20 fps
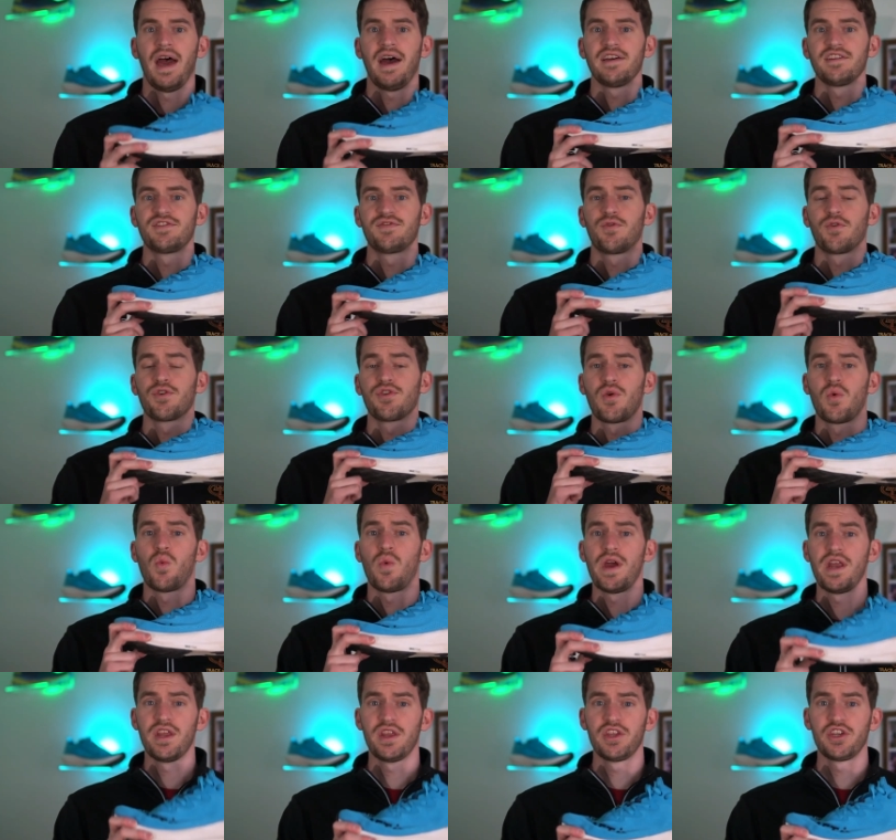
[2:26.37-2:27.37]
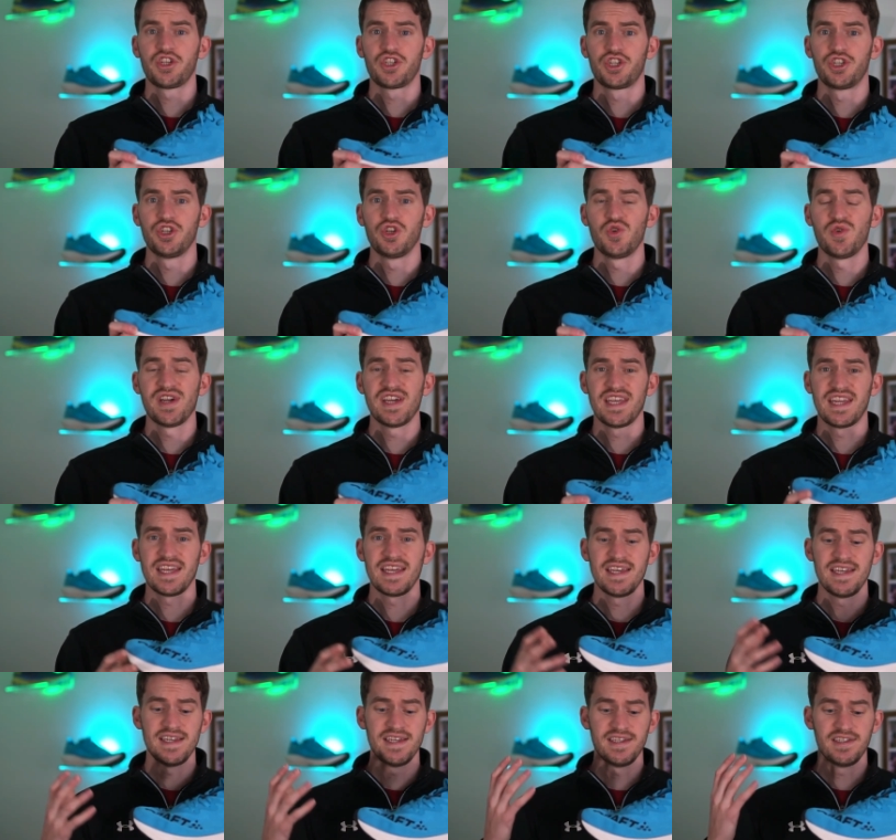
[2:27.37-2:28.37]
As for the weight of the shoe,
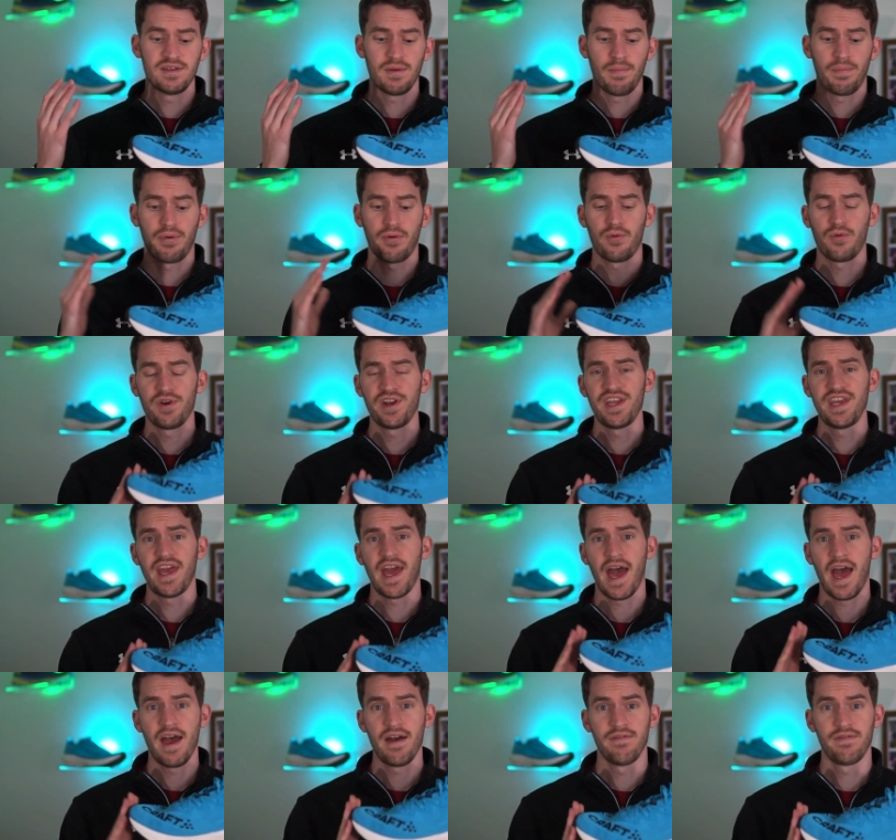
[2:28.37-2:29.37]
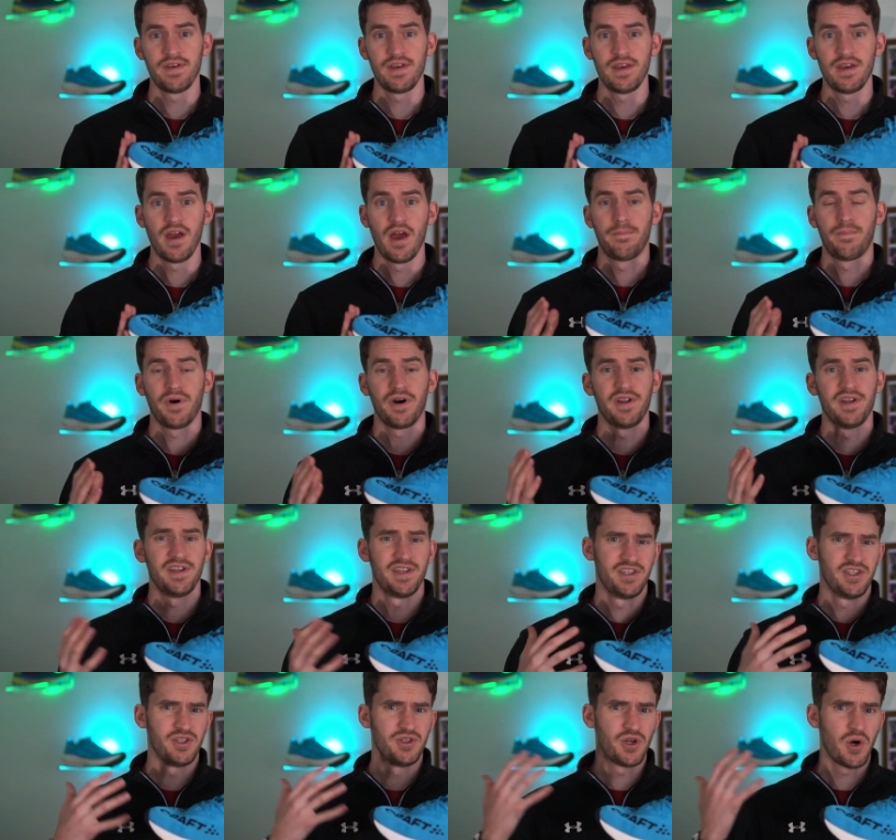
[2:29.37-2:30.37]
it is pretty heavy,
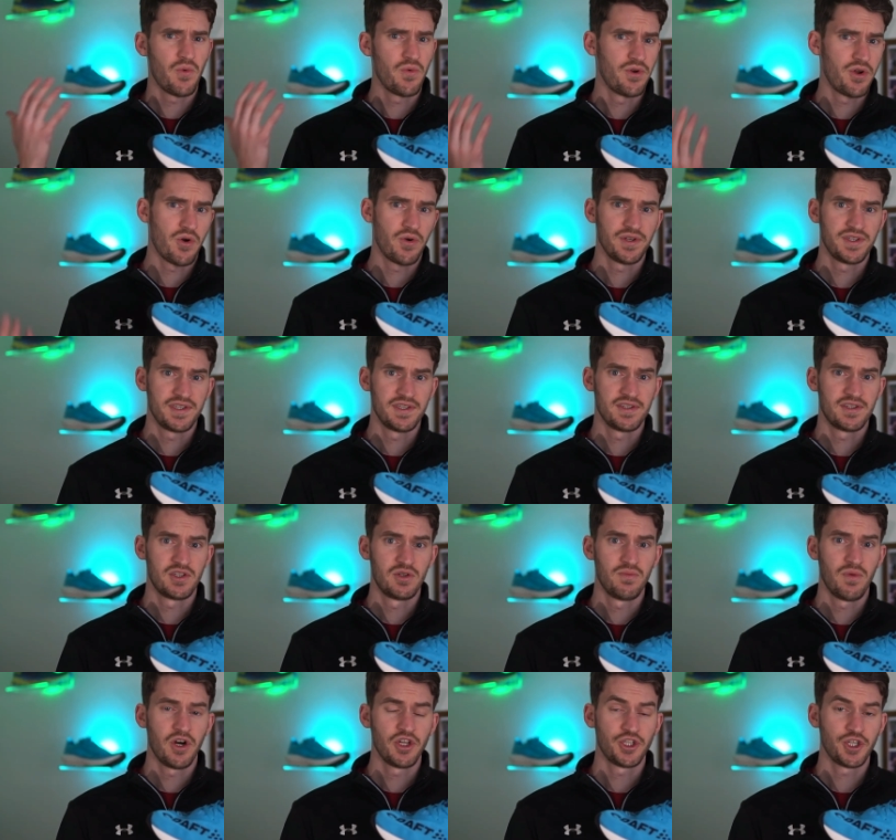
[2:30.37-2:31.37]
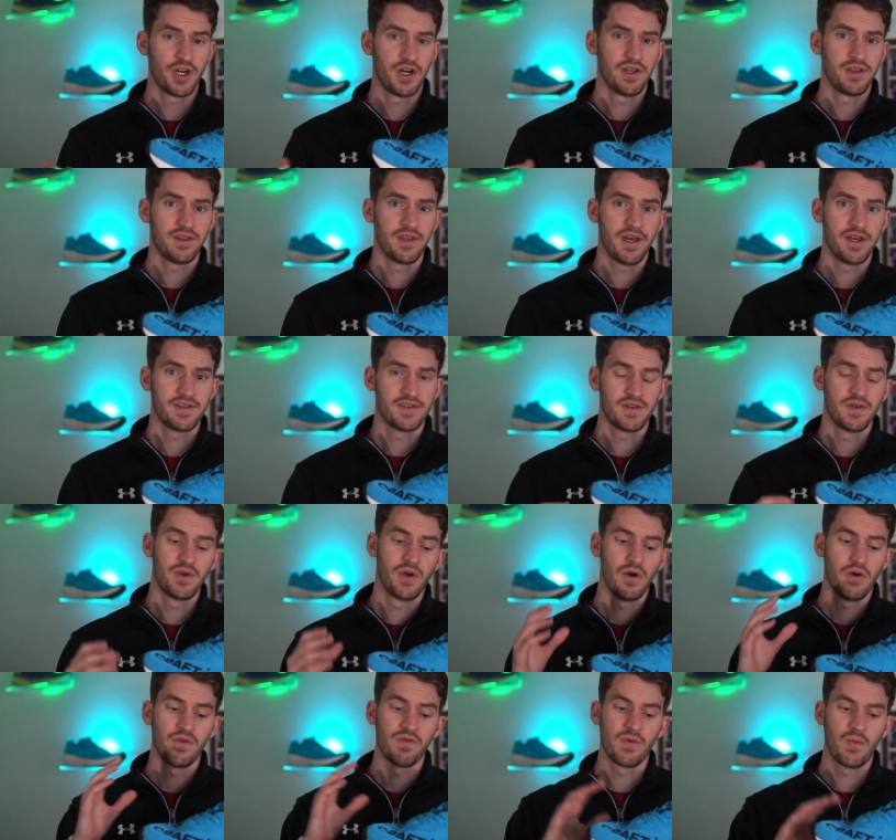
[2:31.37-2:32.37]
but you don't notice it too much unless you
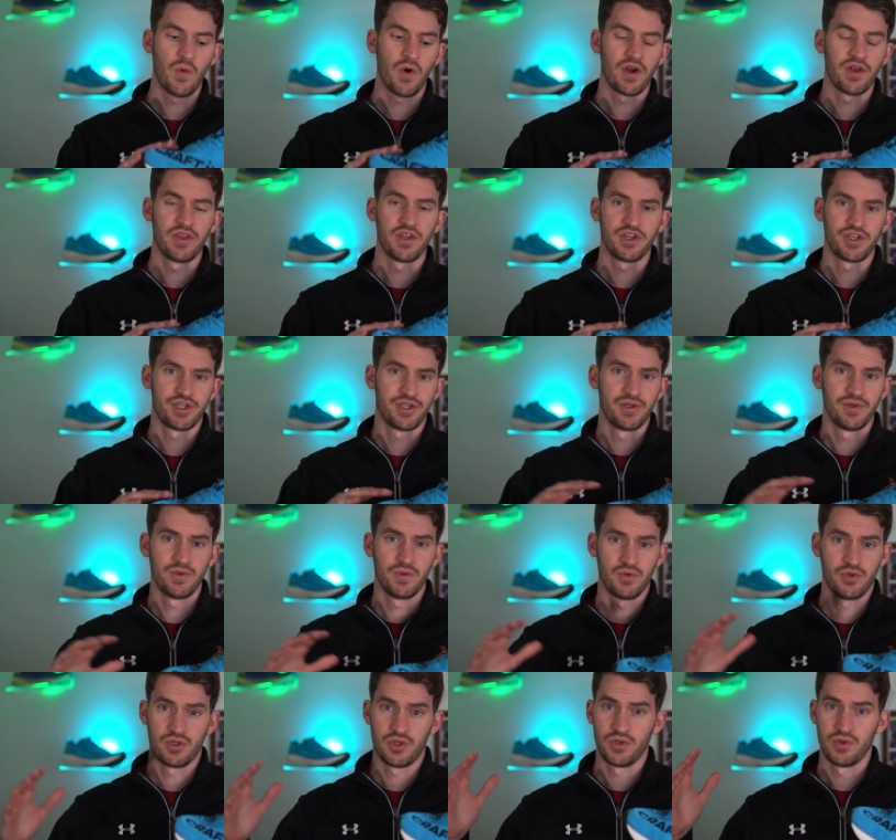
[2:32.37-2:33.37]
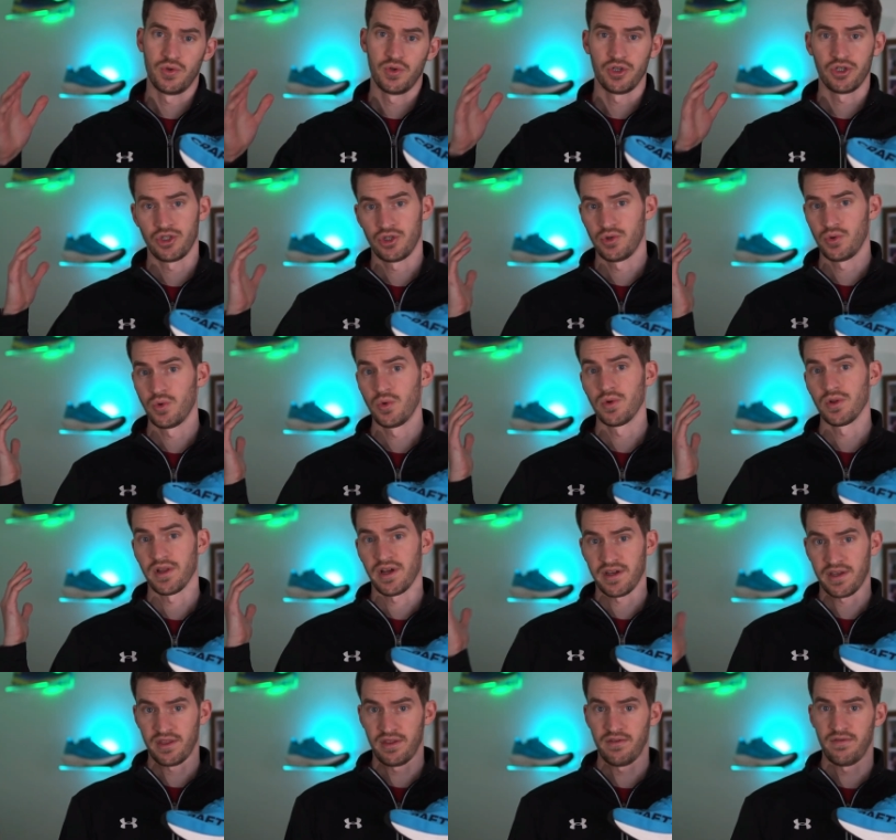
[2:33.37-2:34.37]
go from wearing this shoe to a shoe
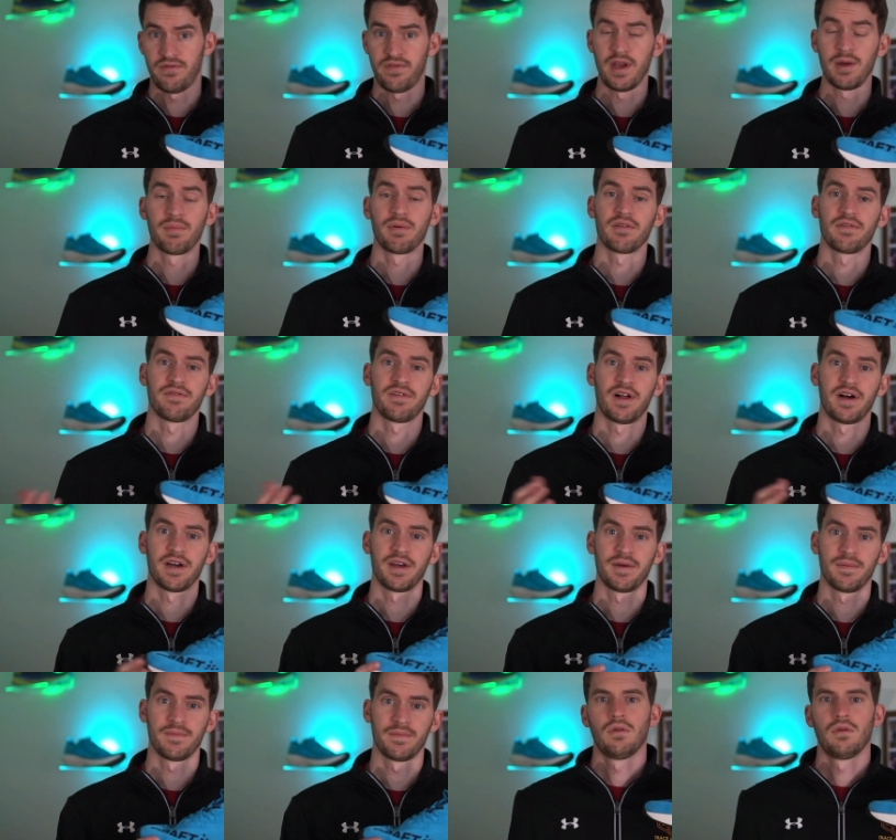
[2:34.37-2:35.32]
like the Vaporfly.